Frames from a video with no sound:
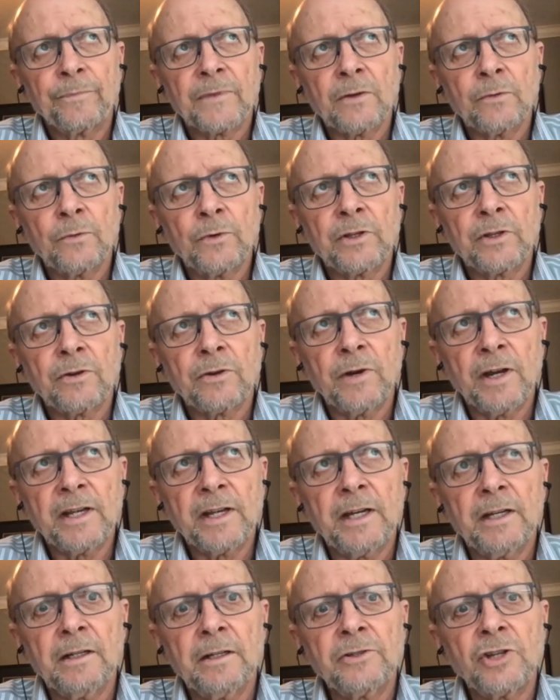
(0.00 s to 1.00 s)
with Craig
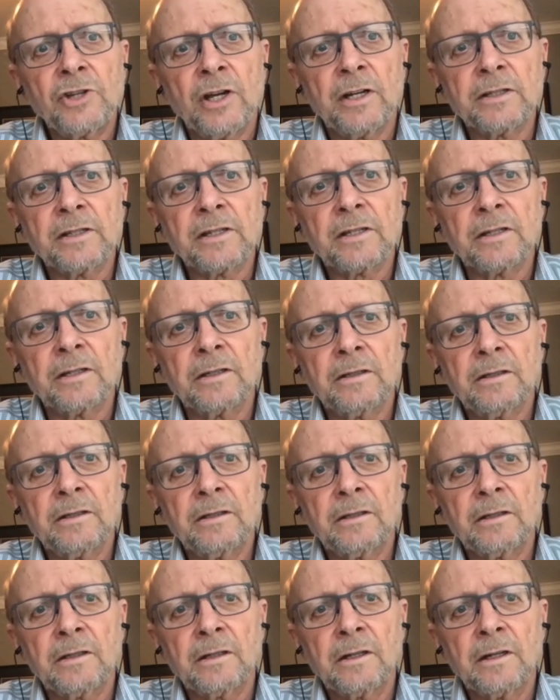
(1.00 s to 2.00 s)
Hella Johnson
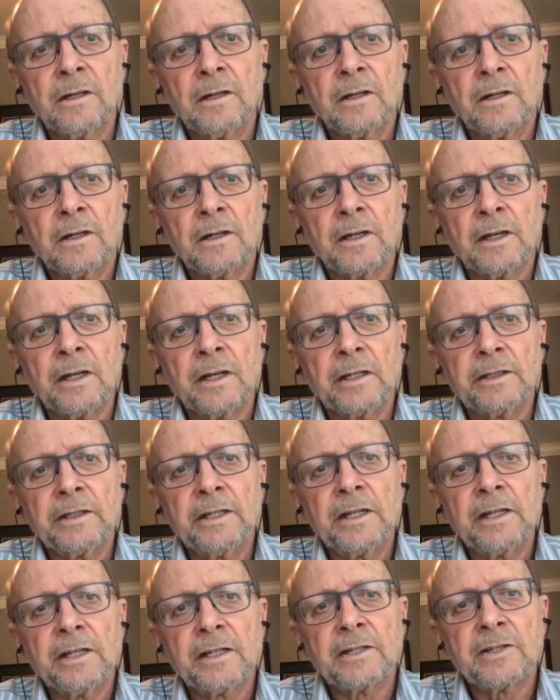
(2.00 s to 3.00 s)
in
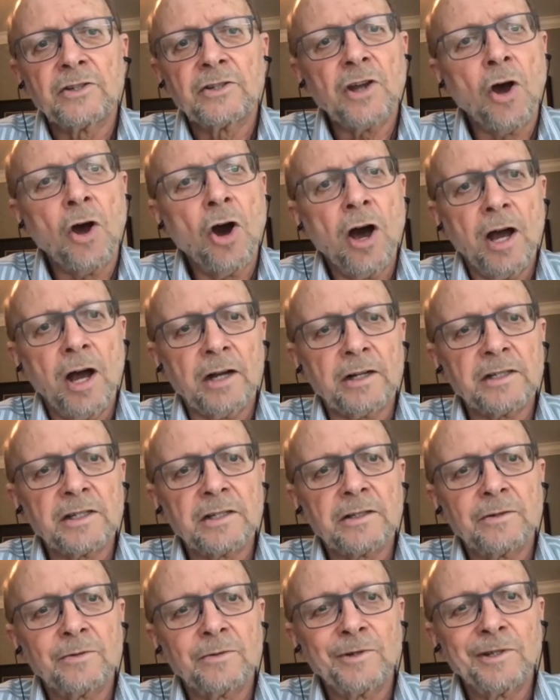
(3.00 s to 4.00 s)
his talks
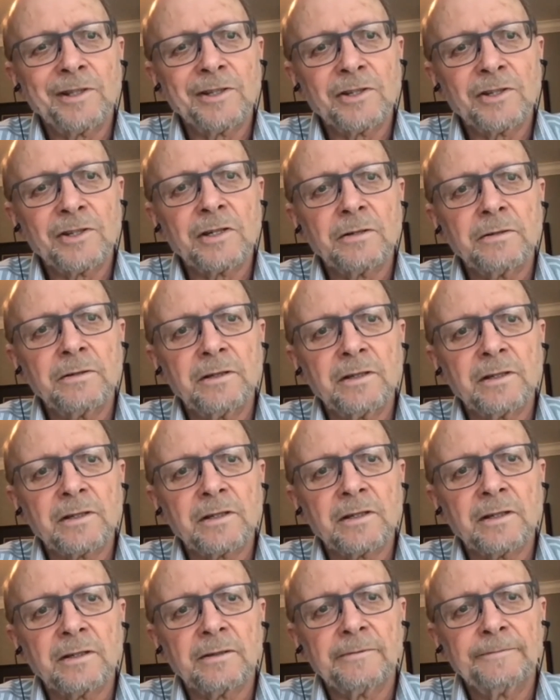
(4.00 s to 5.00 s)
with the
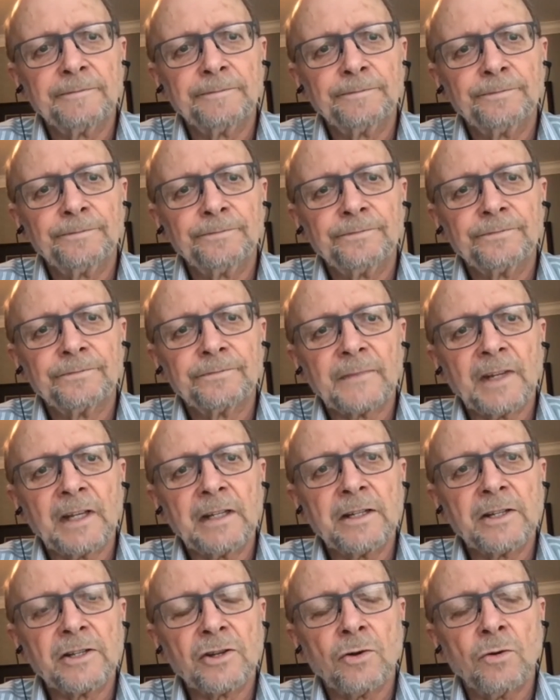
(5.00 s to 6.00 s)
students, in
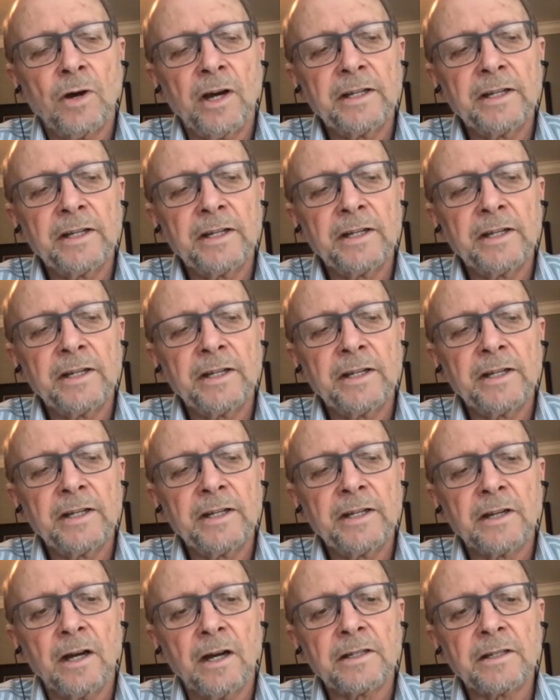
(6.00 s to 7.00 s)
his quiet
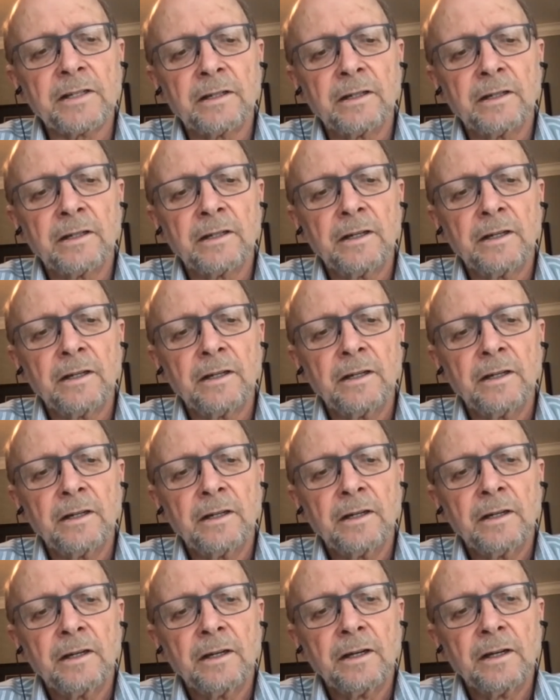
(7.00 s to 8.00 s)
talks,
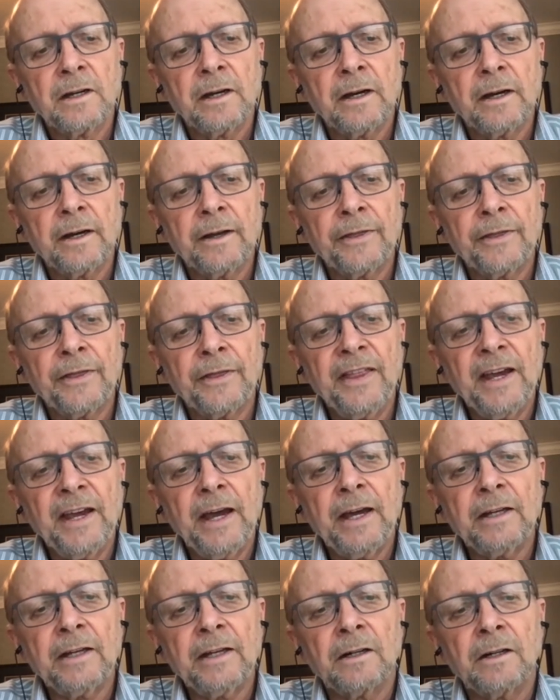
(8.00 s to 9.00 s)

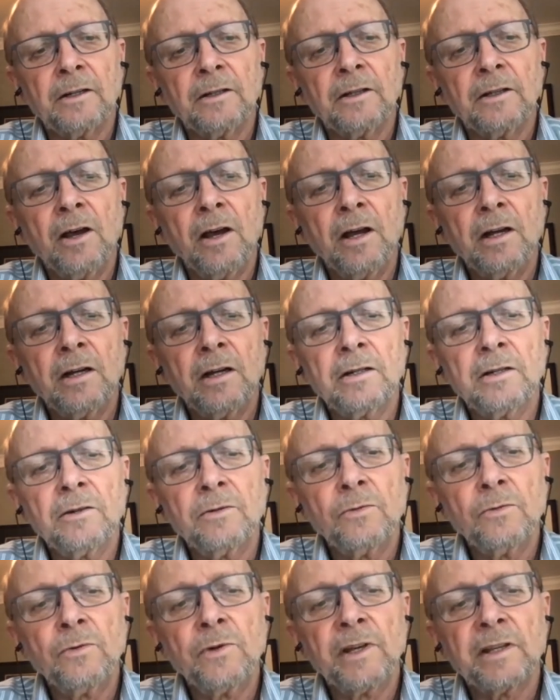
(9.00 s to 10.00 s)
that, along
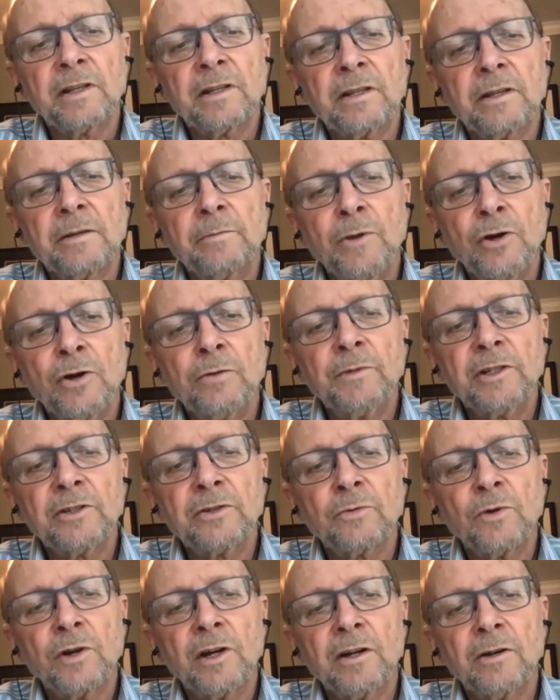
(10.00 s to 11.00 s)
with the moment
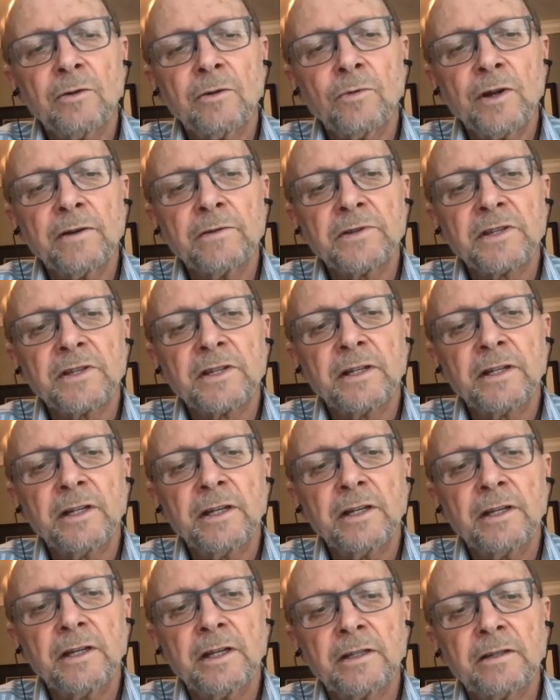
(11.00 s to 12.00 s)
where we're
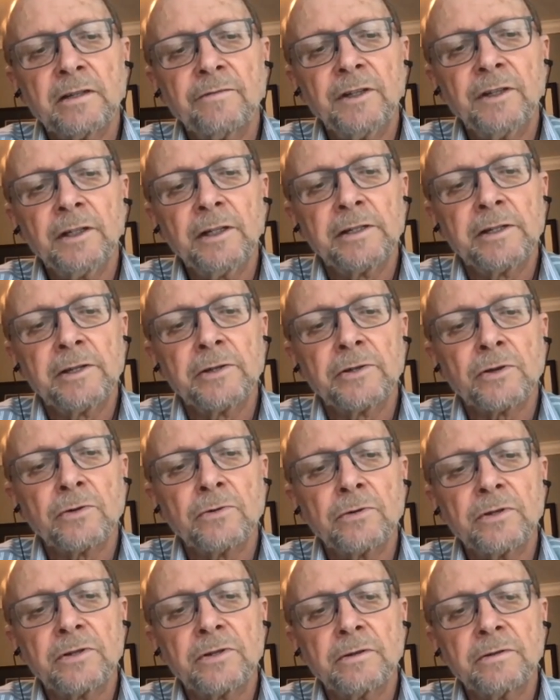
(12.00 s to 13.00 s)
sitting at the Villa
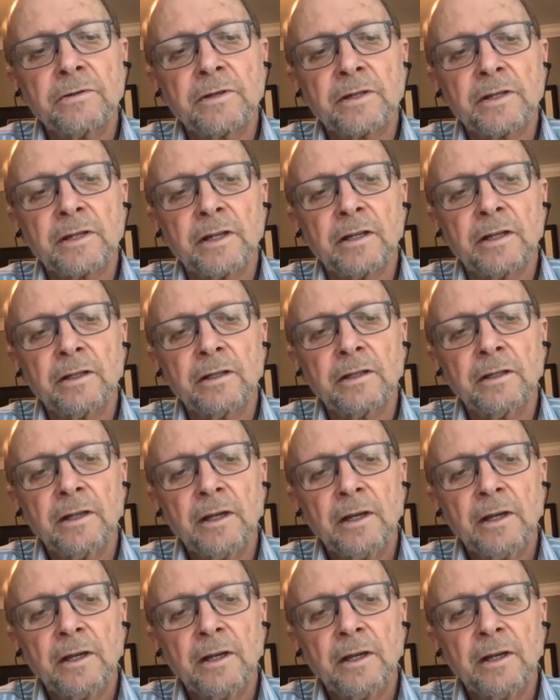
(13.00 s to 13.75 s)
Dyskussus in